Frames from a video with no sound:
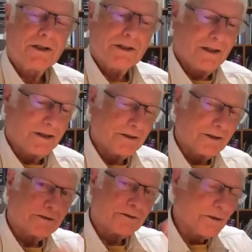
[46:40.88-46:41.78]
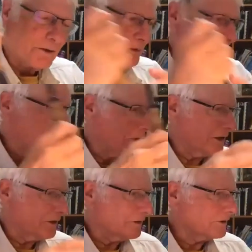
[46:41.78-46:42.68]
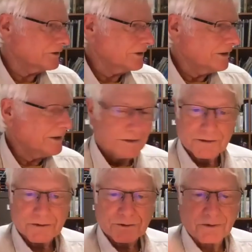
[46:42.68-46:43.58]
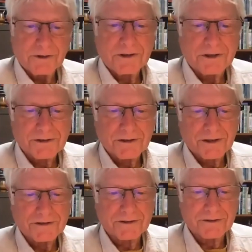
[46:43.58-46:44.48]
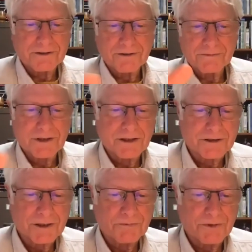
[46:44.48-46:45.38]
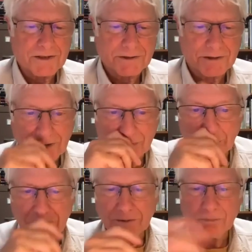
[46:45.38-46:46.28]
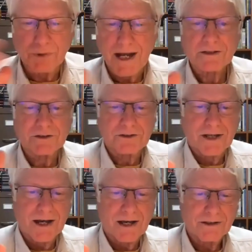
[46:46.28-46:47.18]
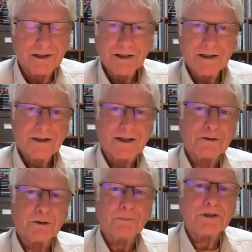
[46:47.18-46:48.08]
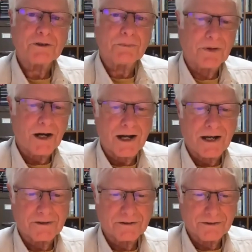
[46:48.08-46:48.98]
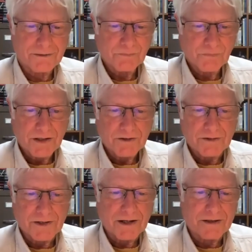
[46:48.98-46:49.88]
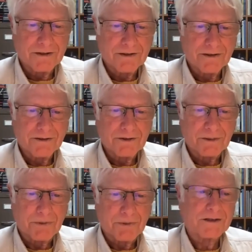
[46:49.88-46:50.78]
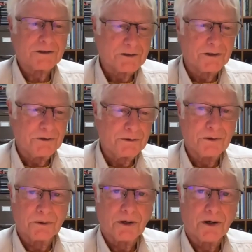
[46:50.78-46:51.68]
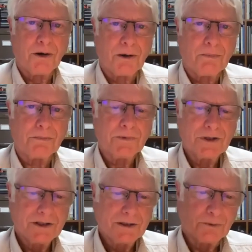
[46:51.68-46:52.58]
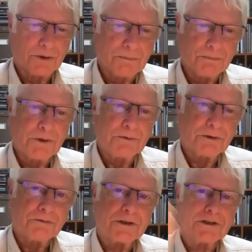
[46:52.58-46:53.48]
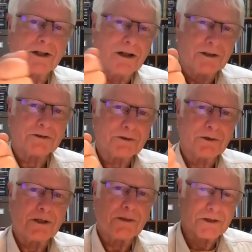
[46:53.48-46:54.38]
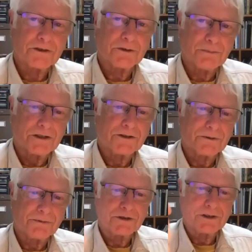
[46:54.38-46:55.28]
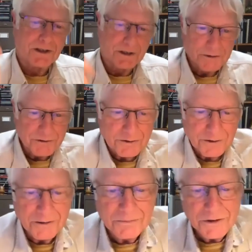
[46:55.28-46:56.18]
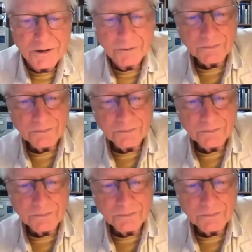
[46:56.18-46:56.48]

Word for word: And it doesn't show very well on the, the screen because it doesn't catch up fast enough. But practice that, and you'll be surprised that the practice that you do at home will improve your fishing on the stream just as much as fishing on the stream. So,